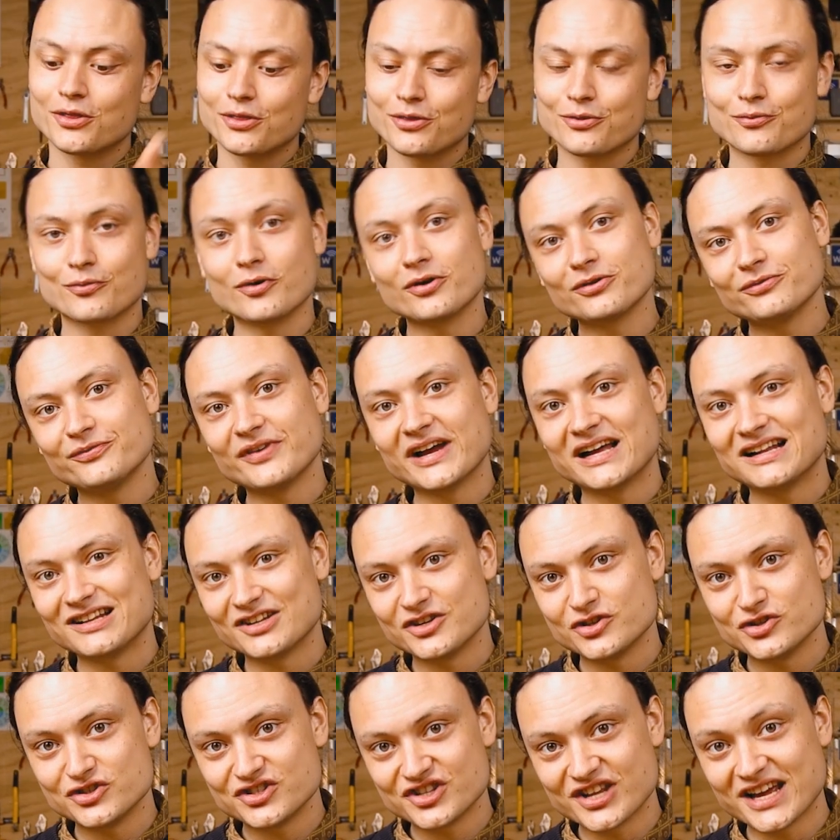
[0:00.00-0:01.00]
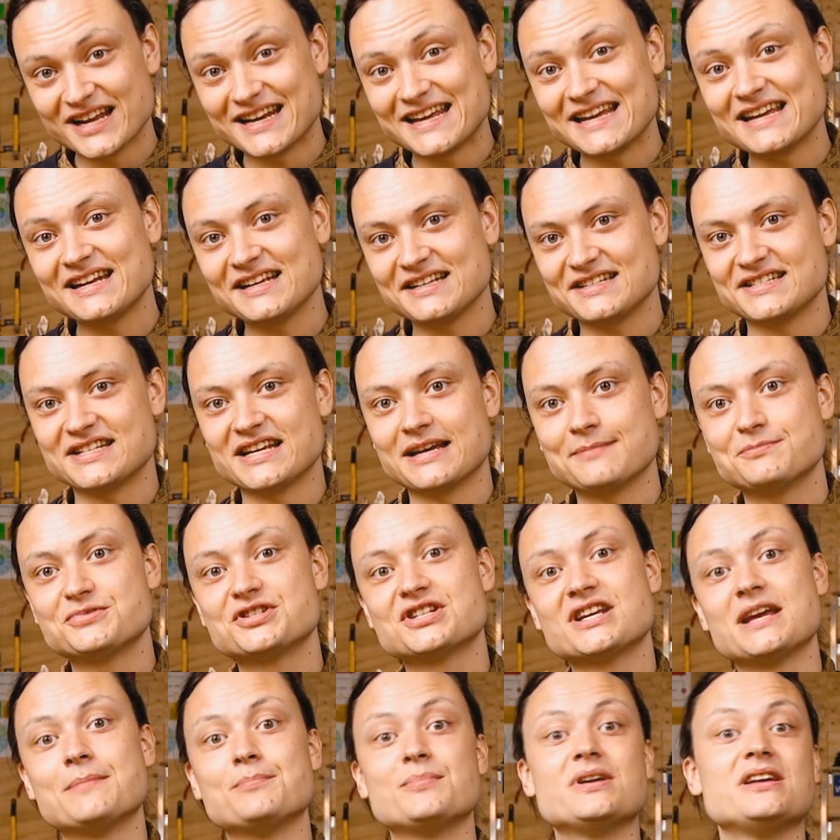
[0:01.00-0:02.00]
Throttle values that it
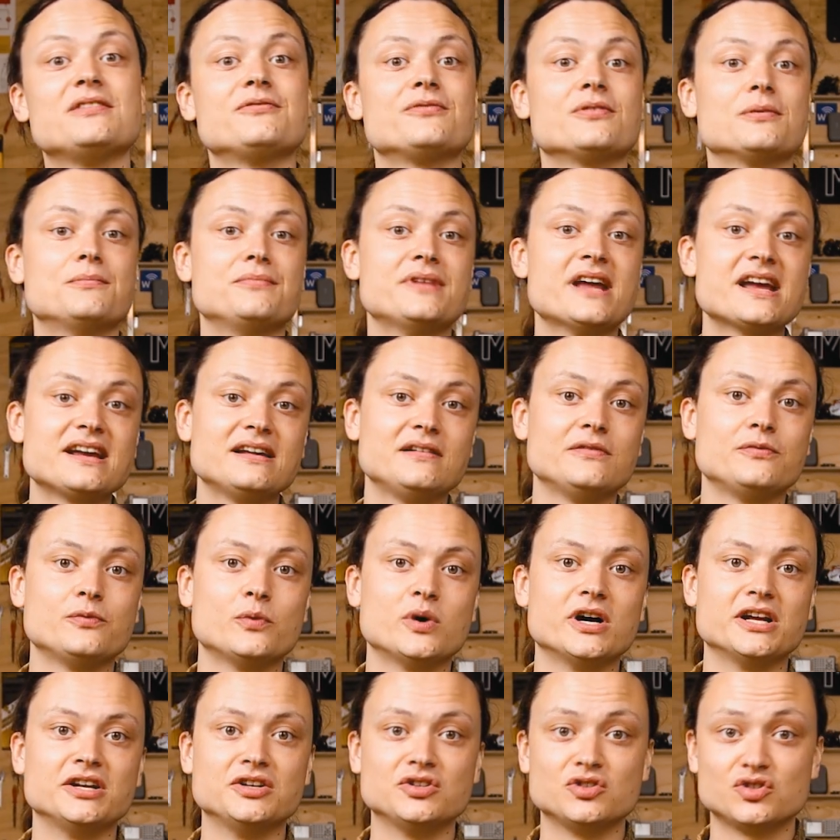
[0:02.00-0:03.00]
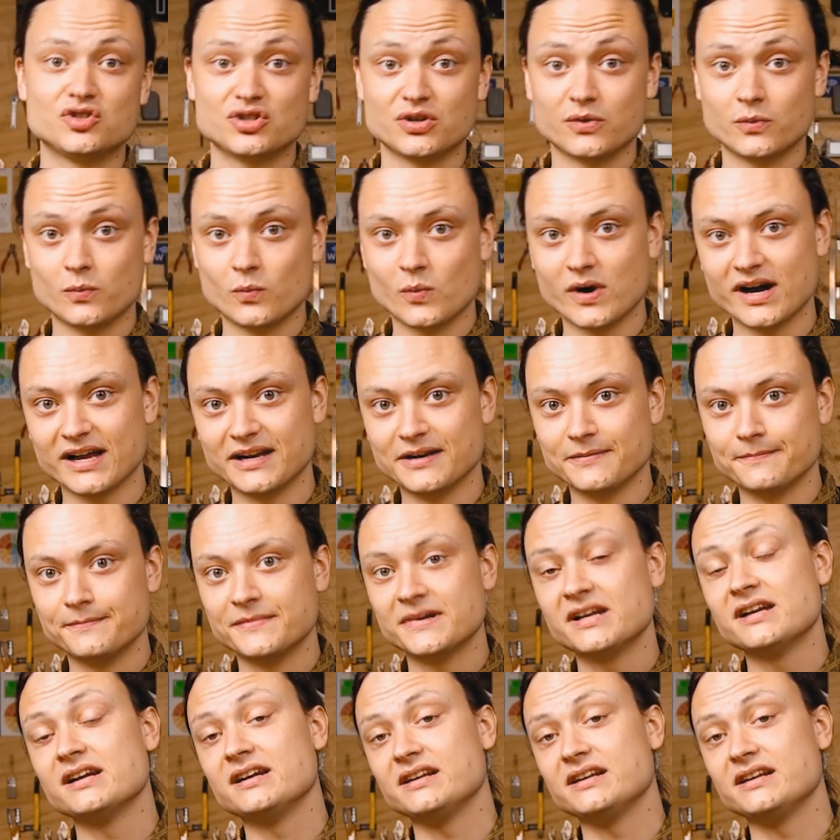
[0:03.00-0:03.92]
accepts can be from negative 1 to 1.